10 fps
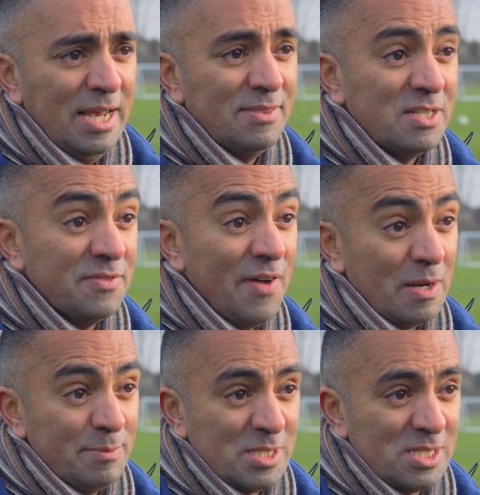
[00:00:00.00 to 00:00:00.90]
in the
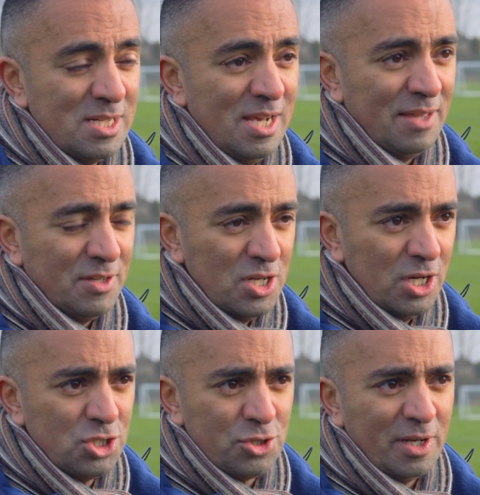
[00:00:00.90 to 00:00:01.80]
development and the
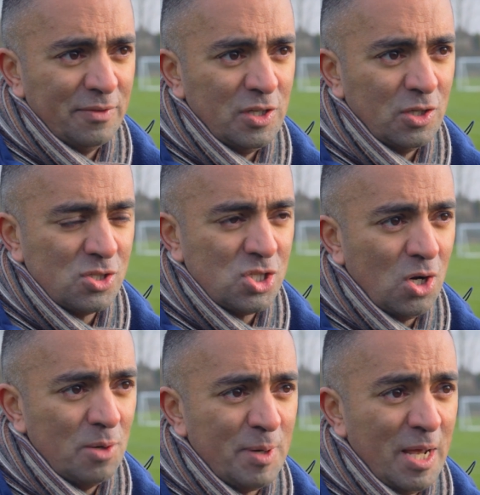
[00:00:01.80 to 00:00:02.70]
nurturing of the young
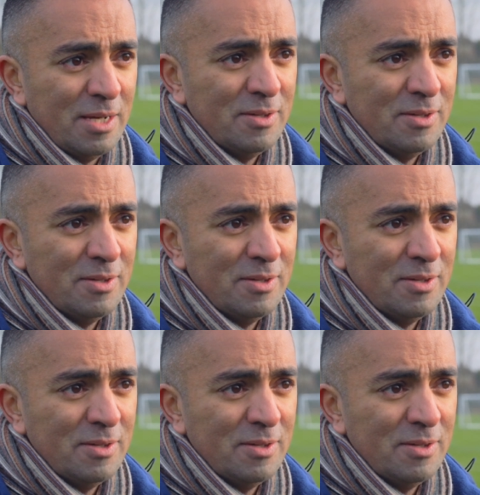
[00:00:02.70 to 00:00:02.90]
soccer player.